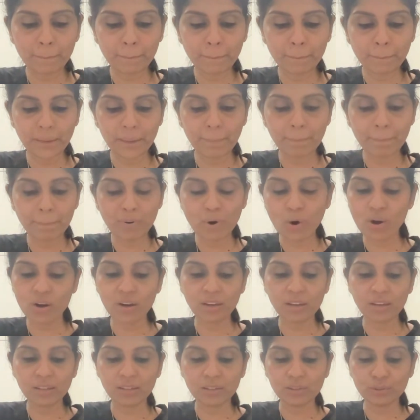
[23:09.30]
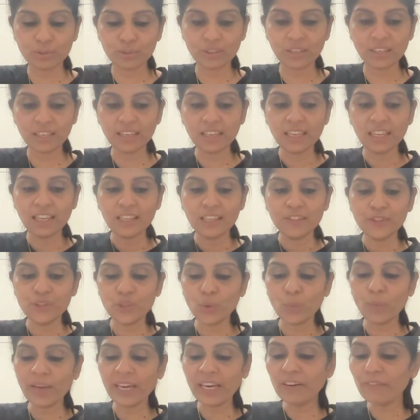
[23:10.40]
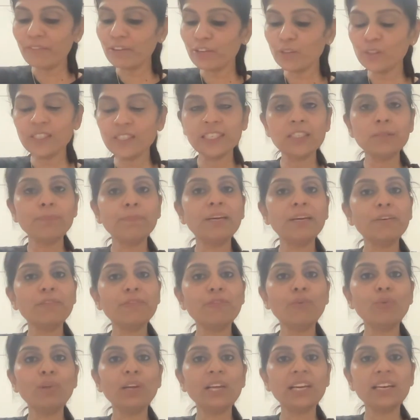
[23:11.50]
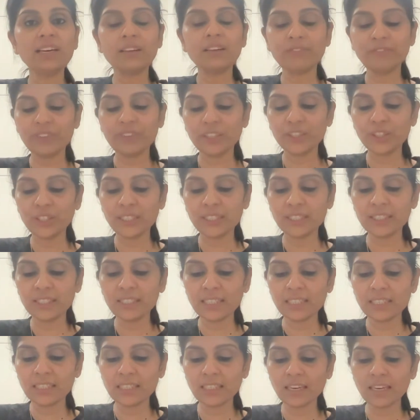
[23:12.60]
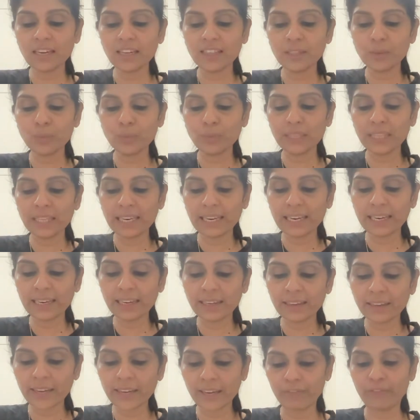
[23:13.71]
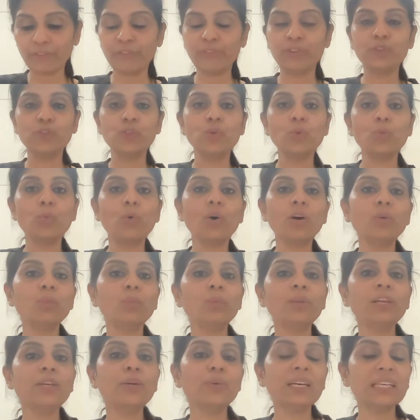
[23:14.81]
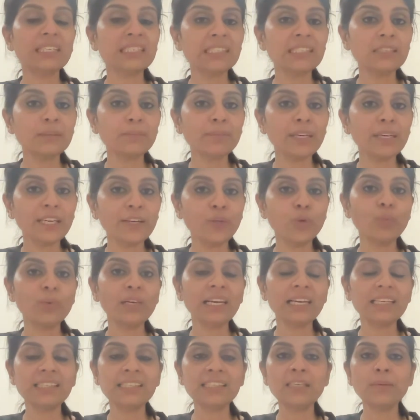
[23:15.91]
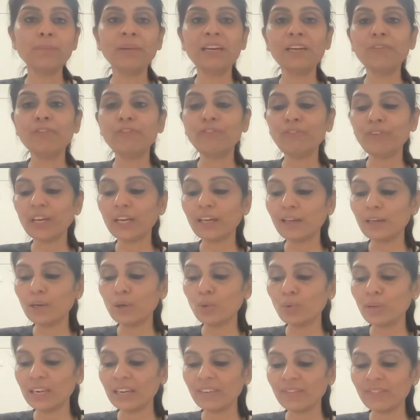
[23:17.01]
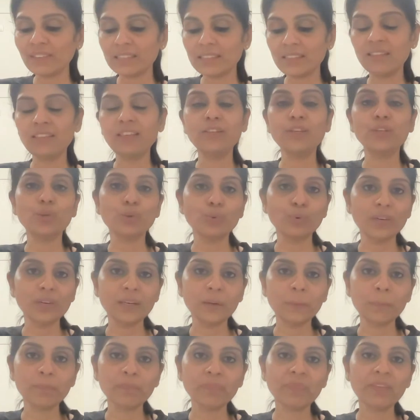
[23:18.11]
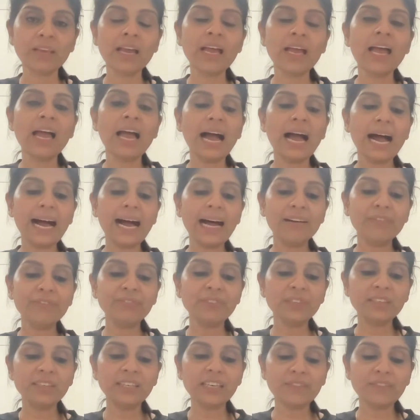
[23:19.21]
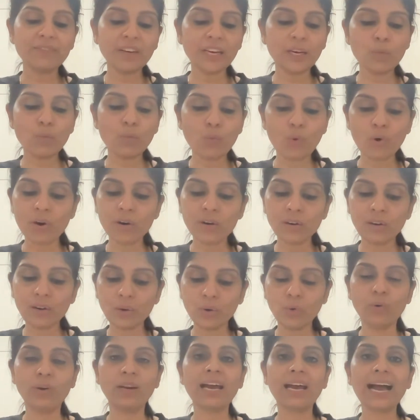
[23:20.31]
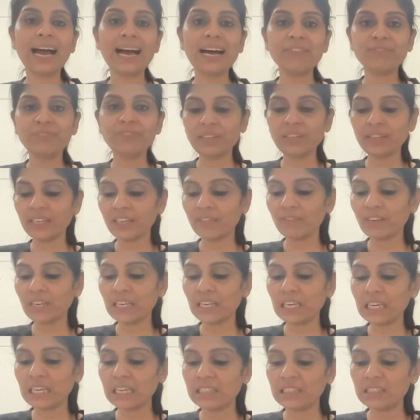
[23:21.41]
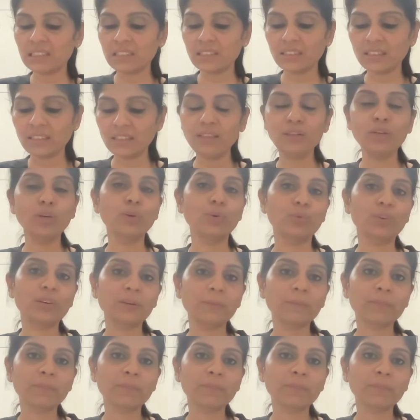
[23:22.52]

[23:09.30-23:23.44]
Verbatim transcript: Bempong, good. So whenever you suspect folate deficiency, it starts with the letter F. So what will you estimate? You will estimate FIGLU levels in urine after giving what load? After giving histidine load.